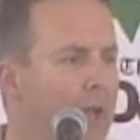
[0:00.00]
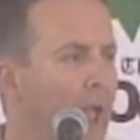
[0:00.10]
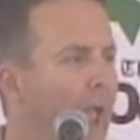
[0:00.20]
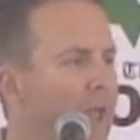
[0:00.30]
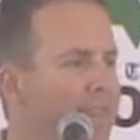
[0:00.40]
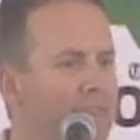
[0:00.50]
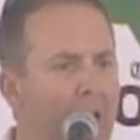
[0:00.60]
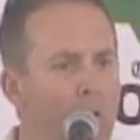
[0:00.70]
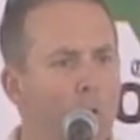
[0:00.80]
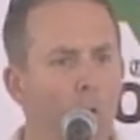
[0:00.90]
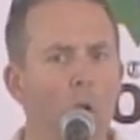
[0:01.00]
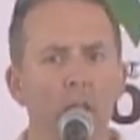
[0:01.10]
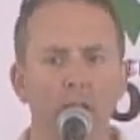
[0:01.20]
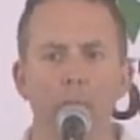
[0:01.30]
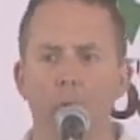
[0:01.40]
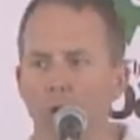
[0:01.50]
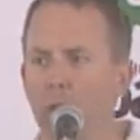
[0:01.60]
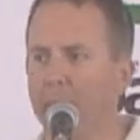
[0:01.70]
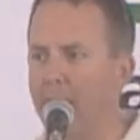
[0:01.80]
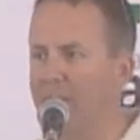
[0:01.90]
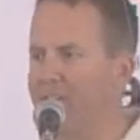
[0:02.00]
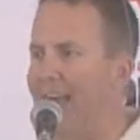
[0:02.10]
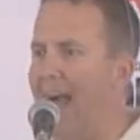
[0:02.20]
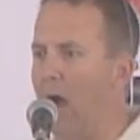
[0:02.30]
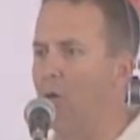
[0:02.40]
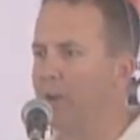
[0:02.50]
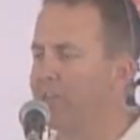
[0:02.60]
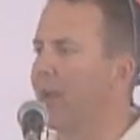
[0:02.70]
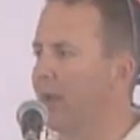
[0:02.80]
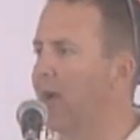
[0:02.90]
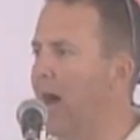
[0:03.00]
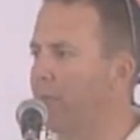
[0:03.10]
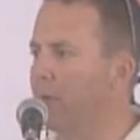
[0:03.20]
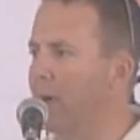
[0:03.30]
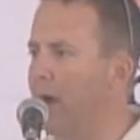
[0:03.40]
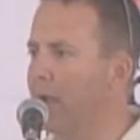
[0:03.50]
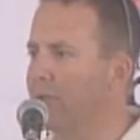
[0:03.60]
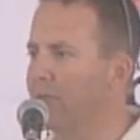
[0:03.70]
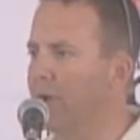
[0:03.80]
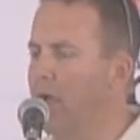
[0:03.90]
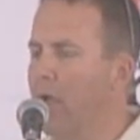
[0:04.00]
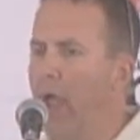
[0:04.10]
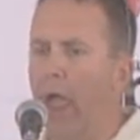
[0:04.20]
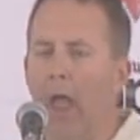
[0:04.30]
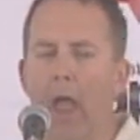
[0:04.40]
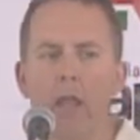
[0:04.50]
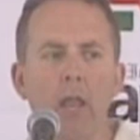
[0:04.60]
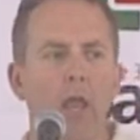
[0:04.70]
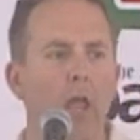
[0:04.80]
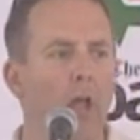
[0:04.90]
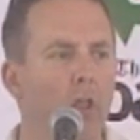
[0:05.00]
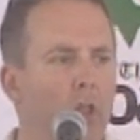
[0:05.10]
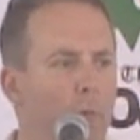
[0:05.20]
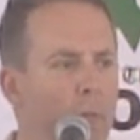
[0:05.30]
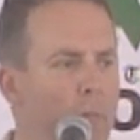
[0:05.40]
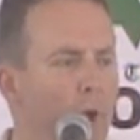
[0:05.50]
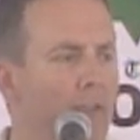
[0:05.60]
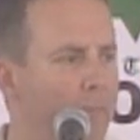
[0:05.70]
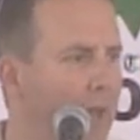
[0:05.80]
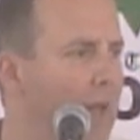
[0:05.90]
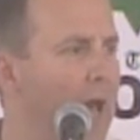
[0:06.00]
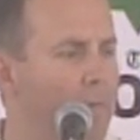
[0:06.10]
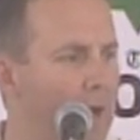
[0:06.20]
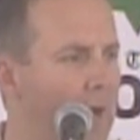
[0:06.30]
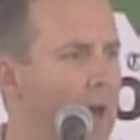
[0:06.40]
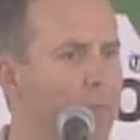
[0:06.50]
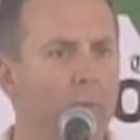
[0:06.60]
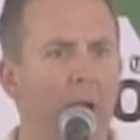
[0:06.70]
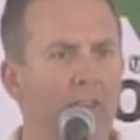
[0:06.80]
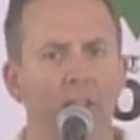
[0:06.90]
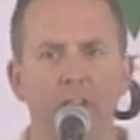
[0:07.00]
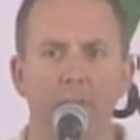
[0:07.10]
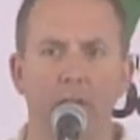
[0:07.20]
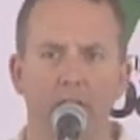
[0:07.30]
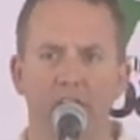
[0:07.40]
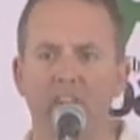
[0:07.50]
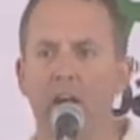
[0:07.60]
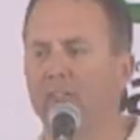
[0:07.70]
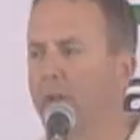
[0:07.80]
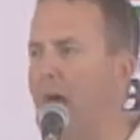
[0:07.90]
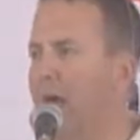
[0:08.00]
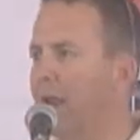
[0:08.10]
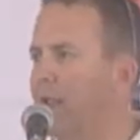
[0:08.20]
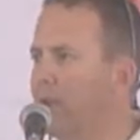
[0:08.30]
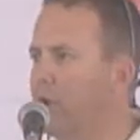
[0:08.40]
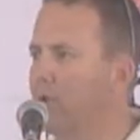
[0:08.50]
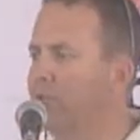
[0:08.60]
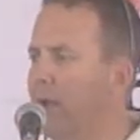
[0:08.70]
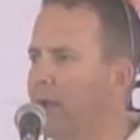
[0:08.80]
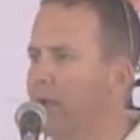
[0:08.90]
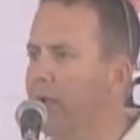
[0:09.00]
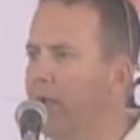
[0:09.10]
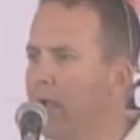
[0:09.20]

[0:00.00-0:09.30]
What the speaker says: And they were willing to burn the place down instead of compromise. And, people ask me a lot about compromise, and that's been discussed a lot in the news lately.